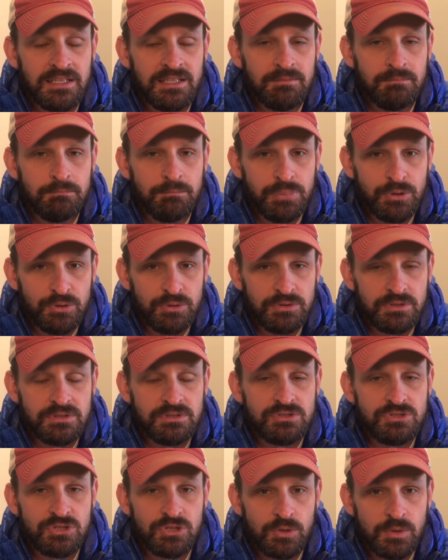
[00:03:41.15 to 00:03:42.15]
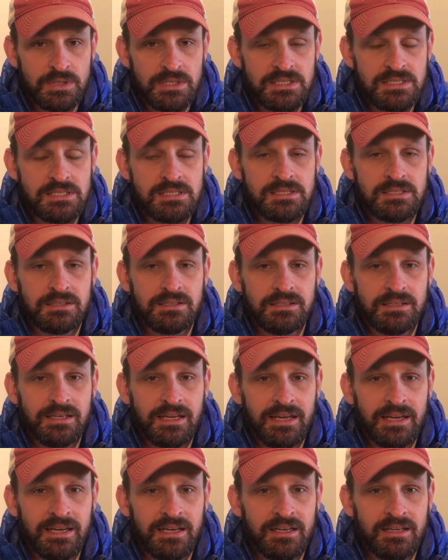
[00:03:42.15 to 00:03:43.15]
boot choice,
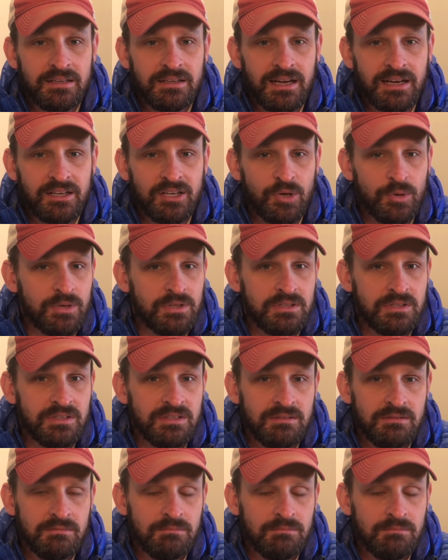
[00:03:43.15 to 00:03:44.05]
and I go into